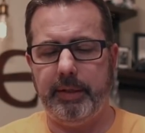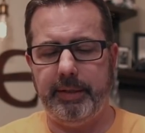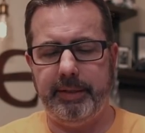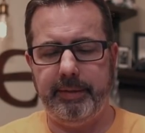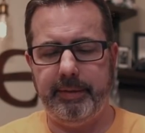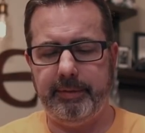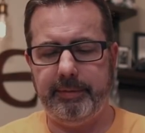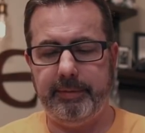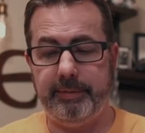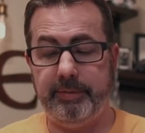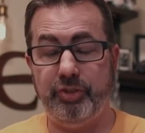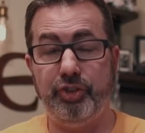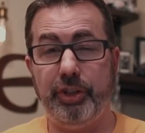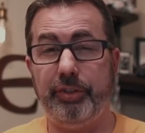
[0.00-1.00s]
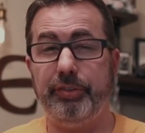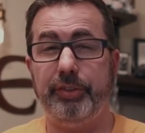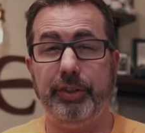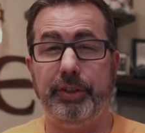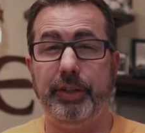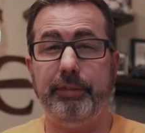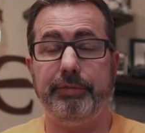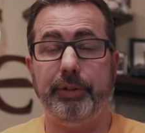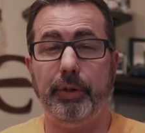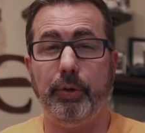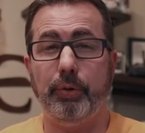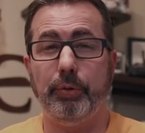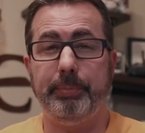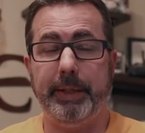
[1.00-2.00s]
This is just enough to
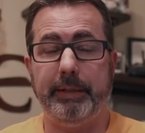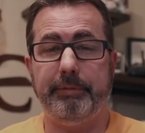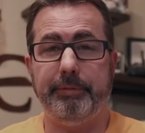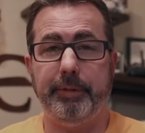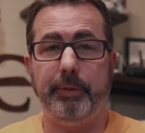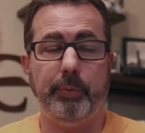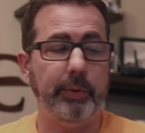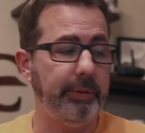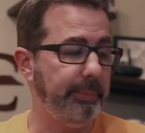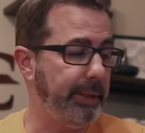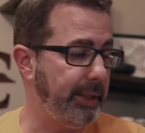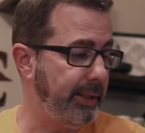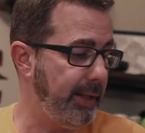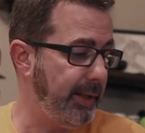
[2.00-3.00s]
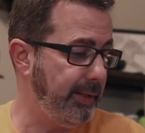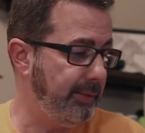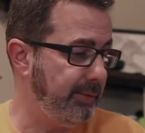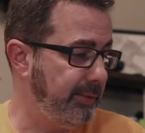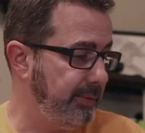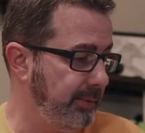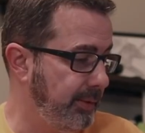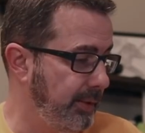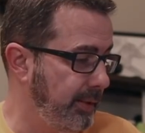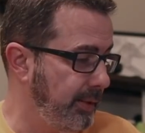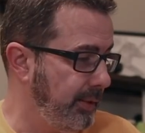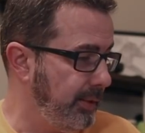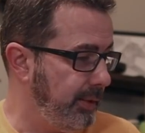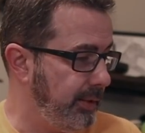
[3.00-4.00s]
hold my phone with my case,
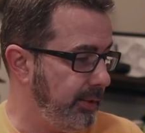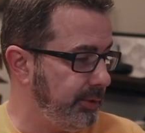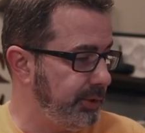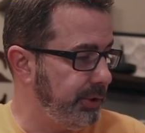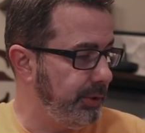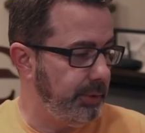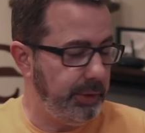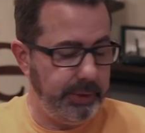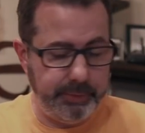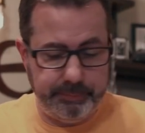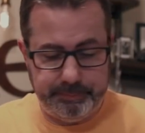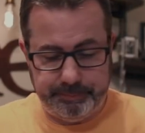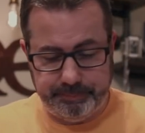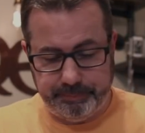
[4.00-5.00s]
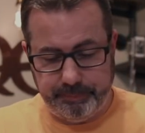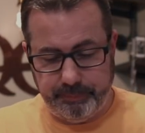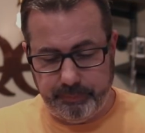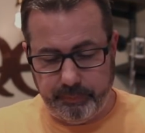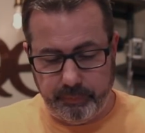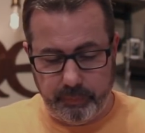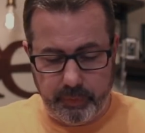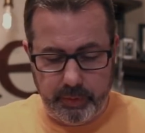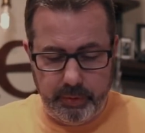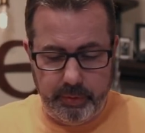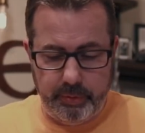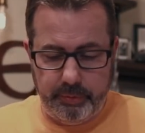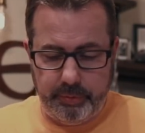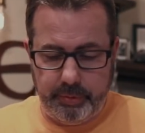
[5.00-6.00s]
and I'll show you.
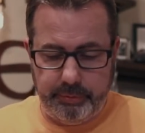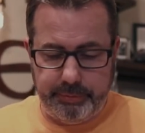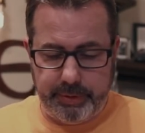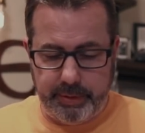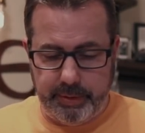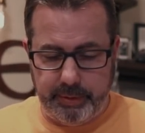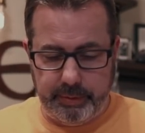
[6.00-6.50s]
So if